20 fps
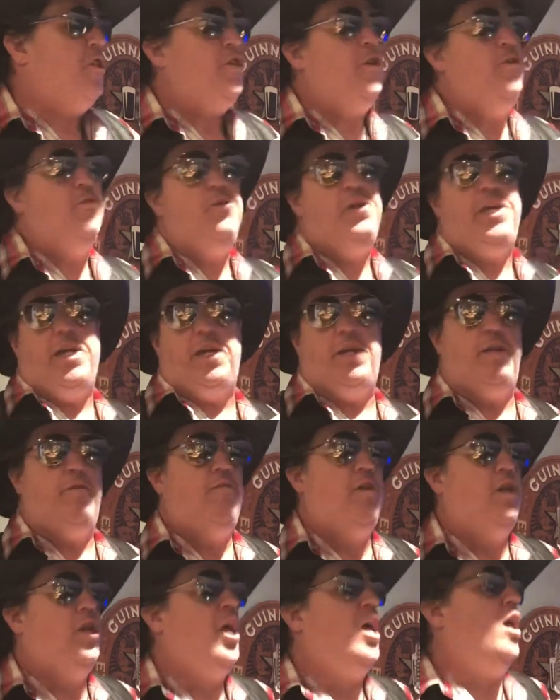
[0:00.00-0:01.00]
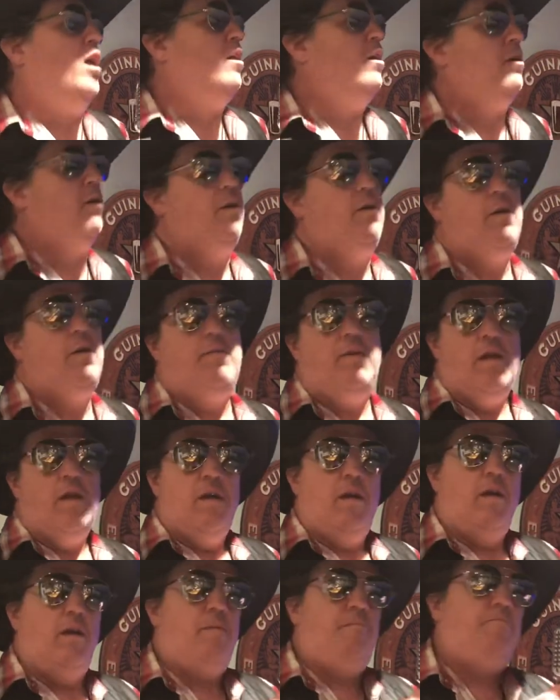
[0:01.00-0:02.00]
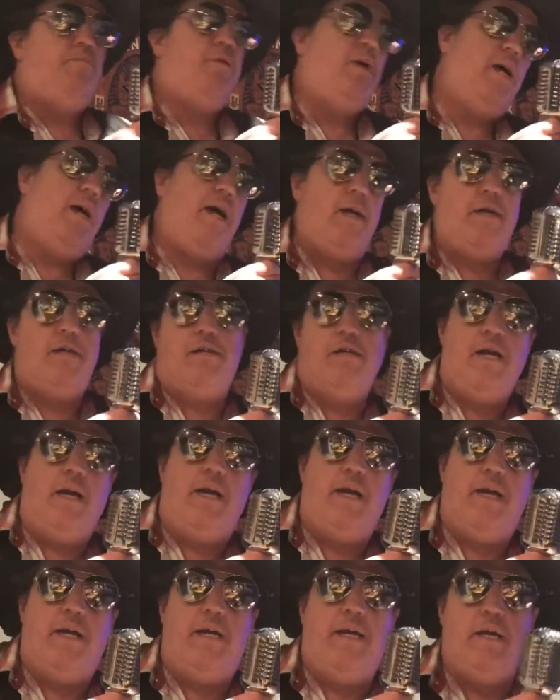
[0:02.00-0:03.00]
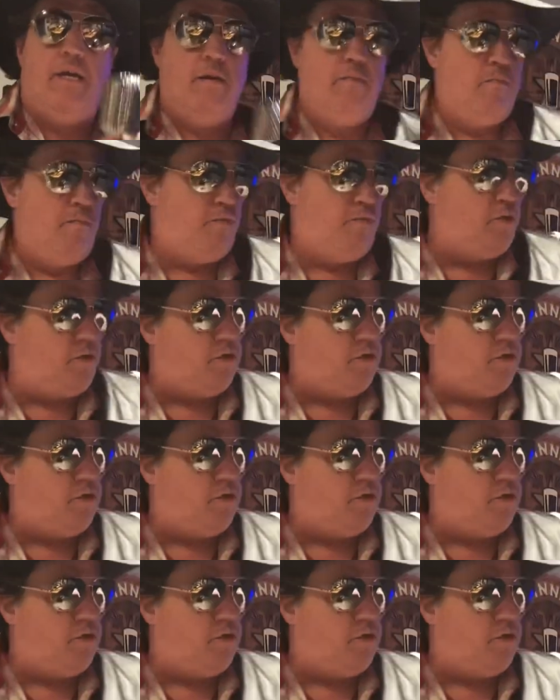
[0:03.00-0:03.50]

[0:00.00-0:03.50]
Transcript: You give love a bad name.